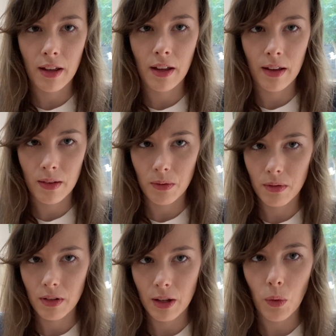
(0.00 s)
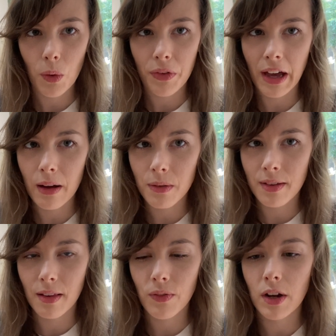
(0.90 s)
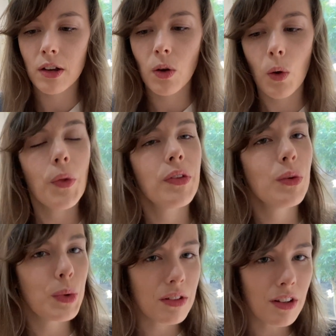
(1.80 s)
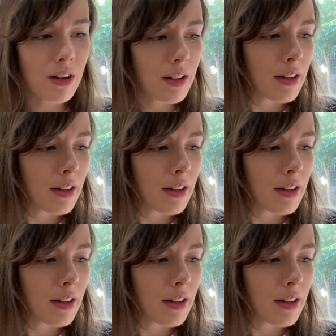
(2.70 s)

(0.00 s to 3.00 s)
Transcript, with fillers: he has a really old house, it's very cold in the winter.